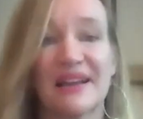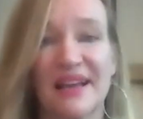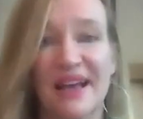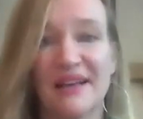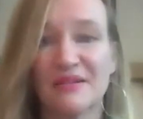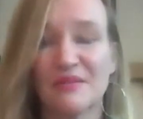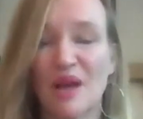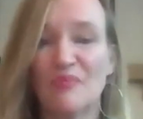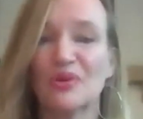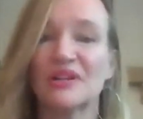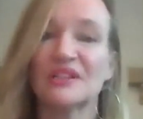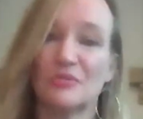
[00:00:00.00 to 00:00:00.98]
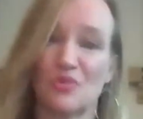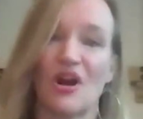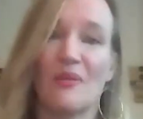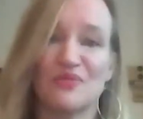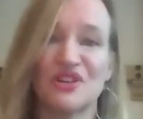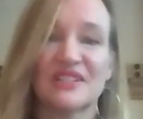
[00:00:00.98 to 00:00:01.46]
and bring a little more
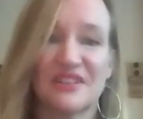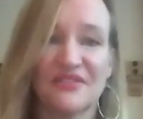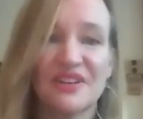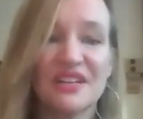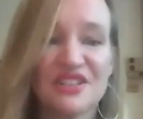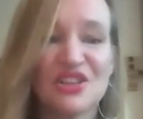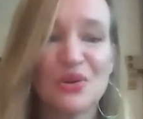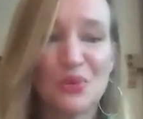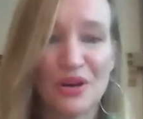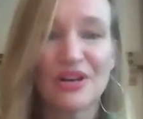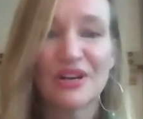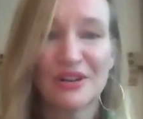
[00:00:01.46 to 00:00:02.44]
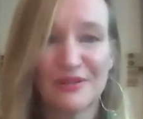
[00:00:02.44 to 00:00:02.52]
objectivity to the work.